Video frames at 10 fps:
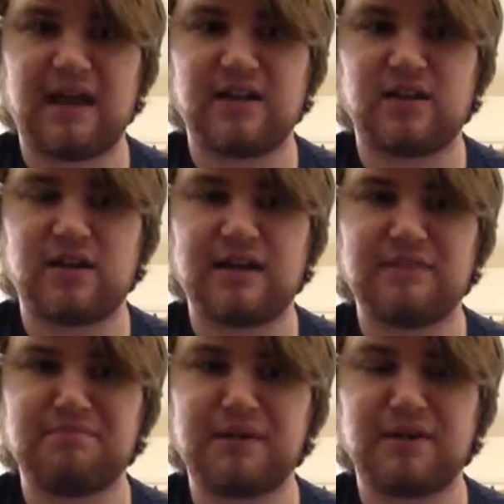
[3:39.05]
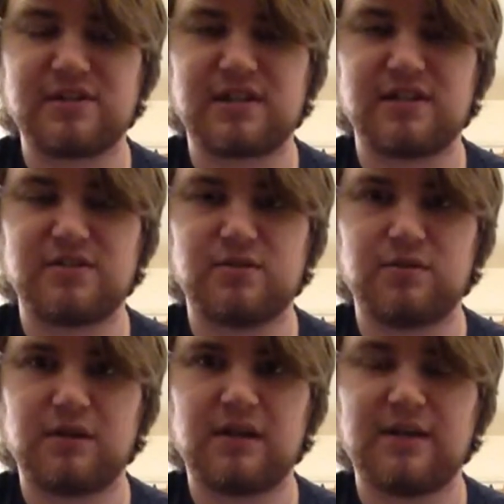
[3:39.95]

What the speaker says: I thought in Metal Gear Solid 2